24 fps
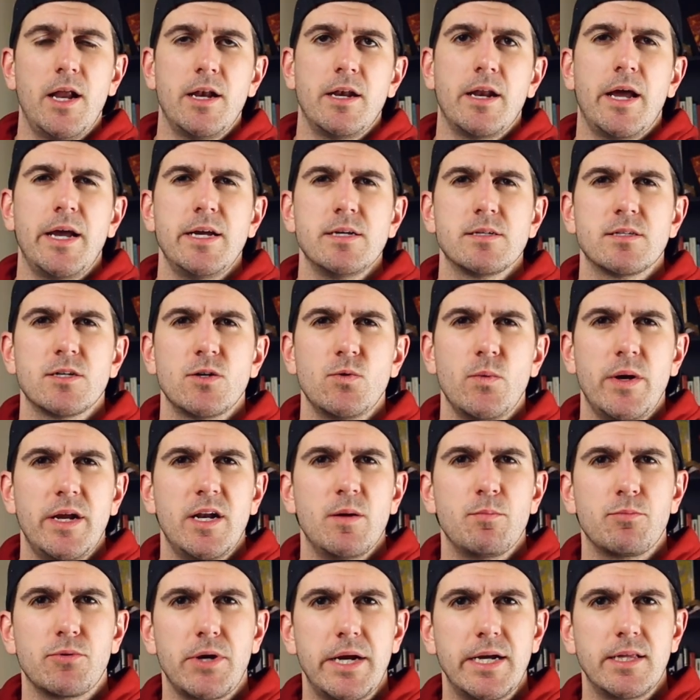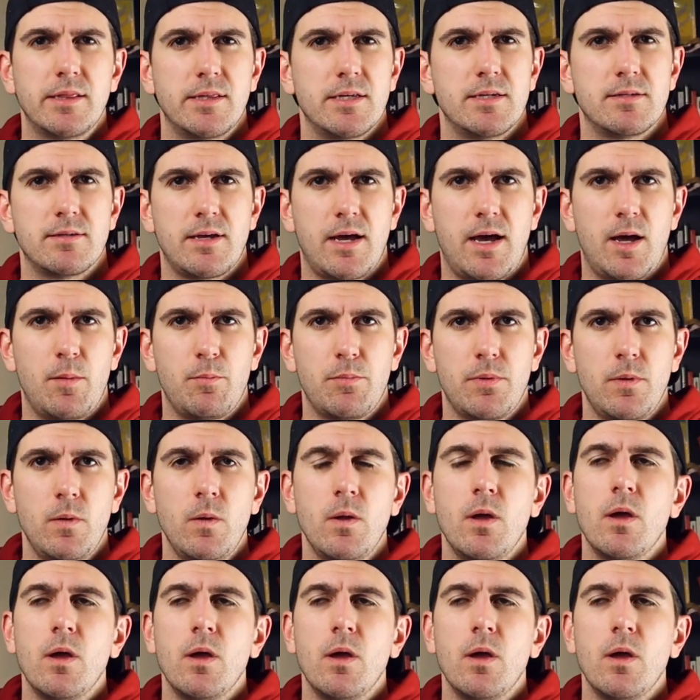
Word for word: nicer way to break this up?